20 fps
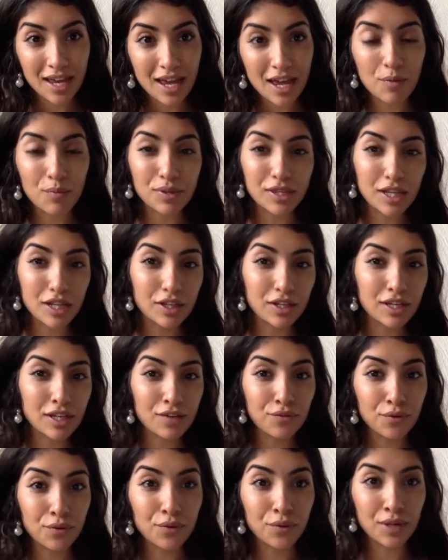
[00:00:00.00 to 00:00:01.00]
and when they're looking
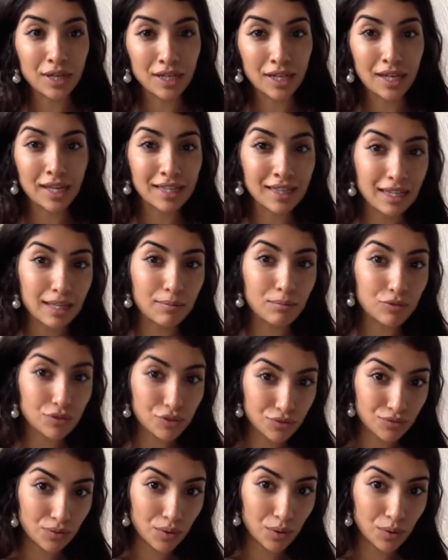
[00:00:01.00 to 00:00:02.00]
for like a
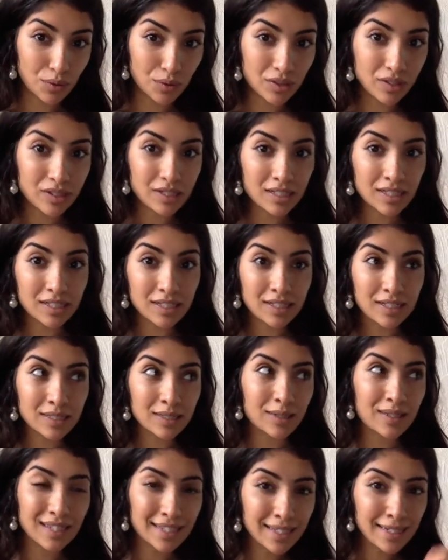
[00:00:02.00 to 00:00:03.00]
glamorous role,
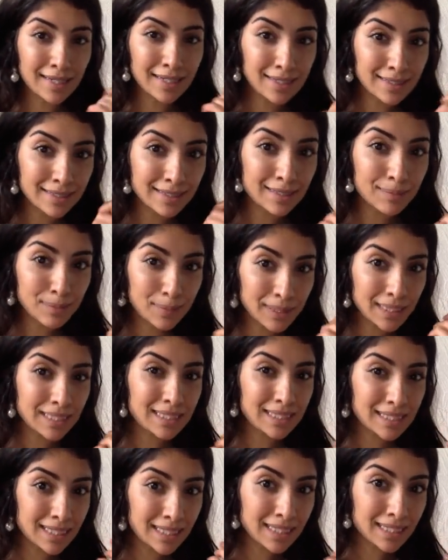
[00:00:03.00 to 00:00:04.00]
you can kind of just put
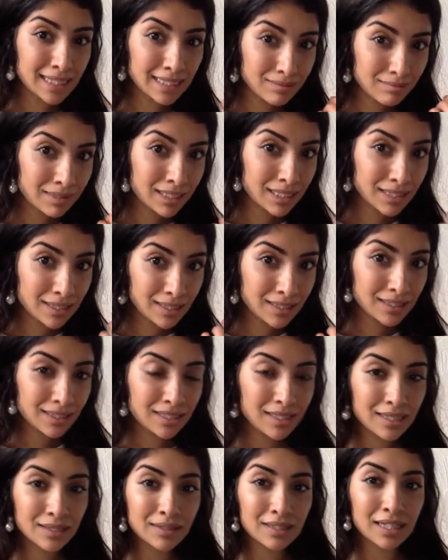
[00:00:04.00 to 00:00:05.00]
a tiny bit
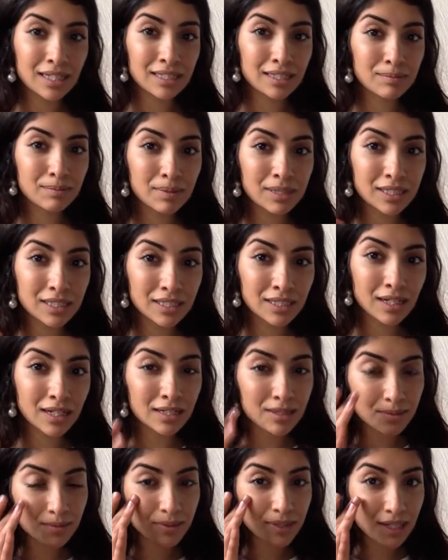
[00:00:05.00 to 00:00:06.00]
on, like especially
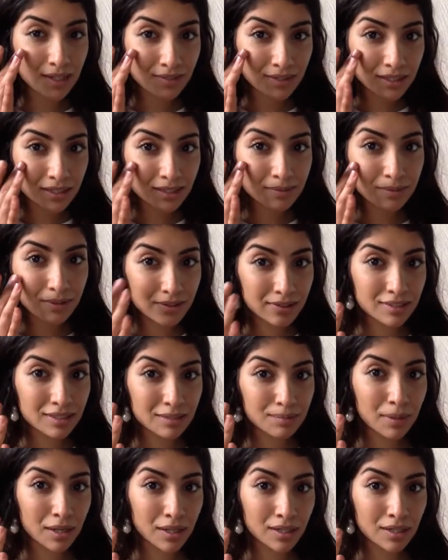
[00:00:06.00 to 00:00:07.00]
girls, when you have a little bit of a
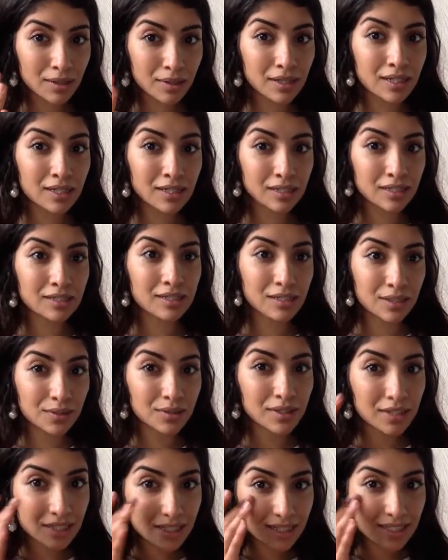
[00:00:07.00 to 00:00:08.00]
spot going on,
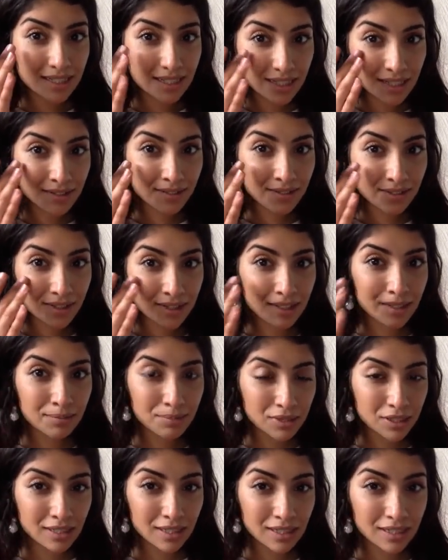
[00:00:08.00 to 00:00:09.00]
cover it up
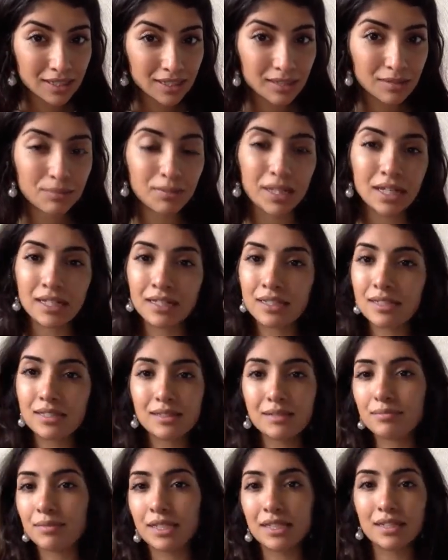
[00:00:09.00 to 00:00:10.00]
just a little bit. It
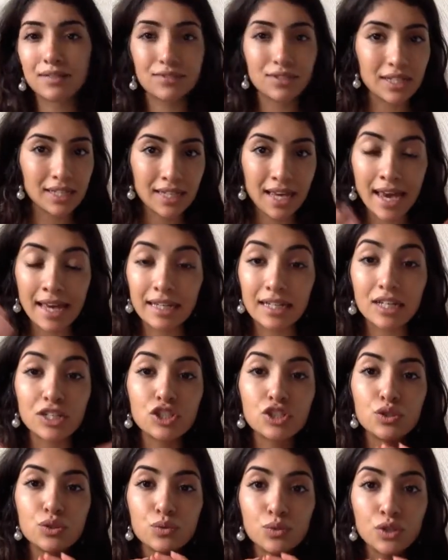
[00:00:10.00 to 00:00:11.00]
doesn't mean you have to cake.
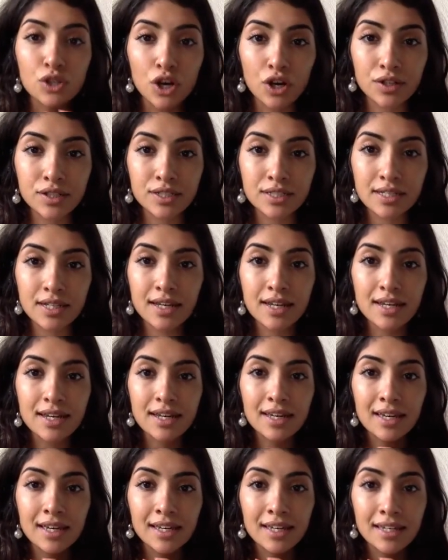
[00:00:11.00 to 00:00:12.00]
Do not
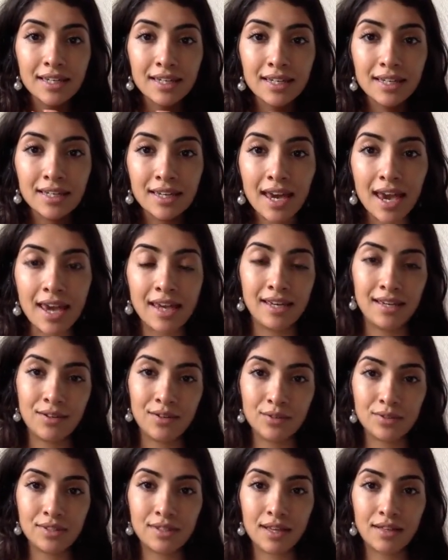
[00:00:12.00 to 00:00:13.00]
cake
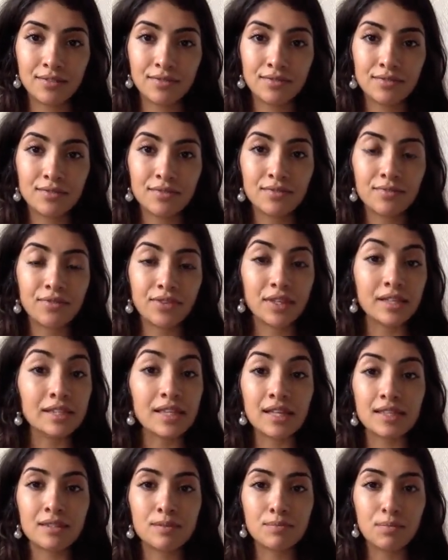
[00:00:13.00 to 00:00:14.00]
yourself. I think
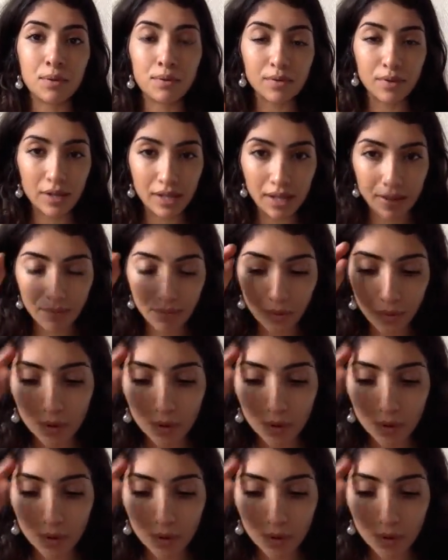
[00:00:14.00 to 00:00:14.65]
that's probably okay.